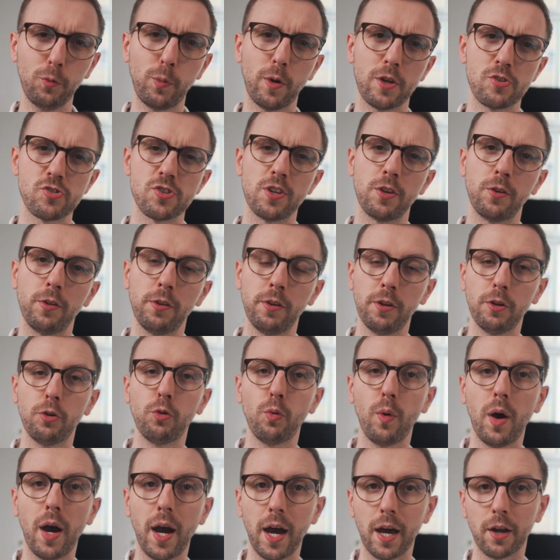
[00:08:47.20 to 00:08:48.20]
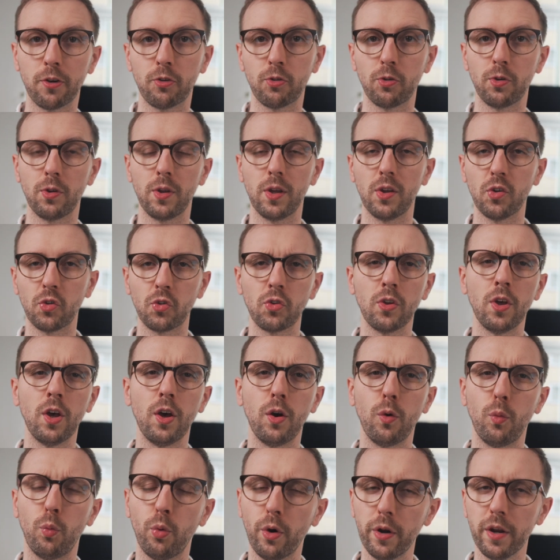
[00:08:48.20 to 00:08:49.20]
question you need to answer is,
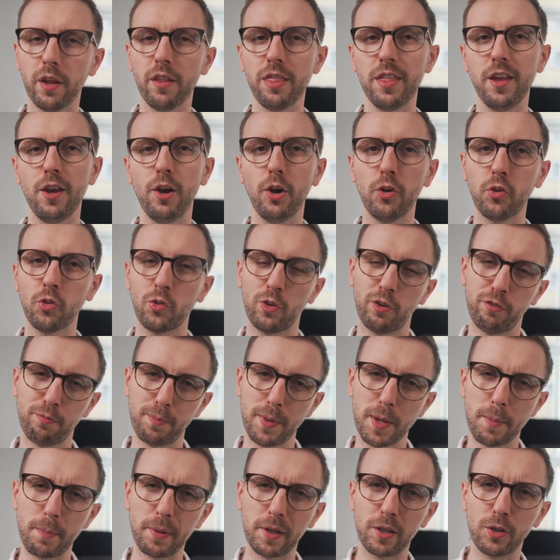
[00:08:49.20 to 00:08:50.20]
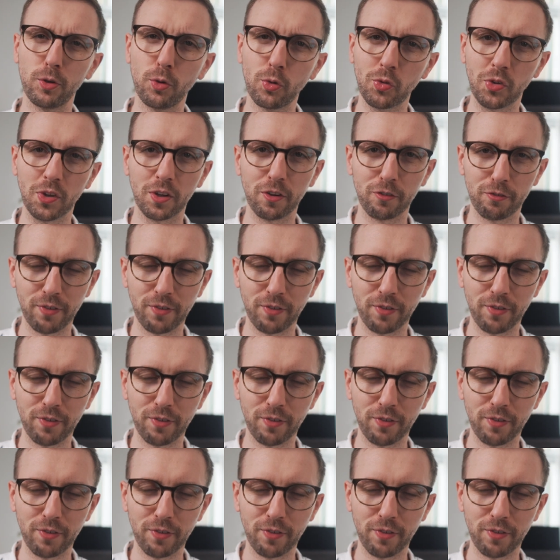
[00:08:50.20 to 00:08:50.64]
what are the odds of people using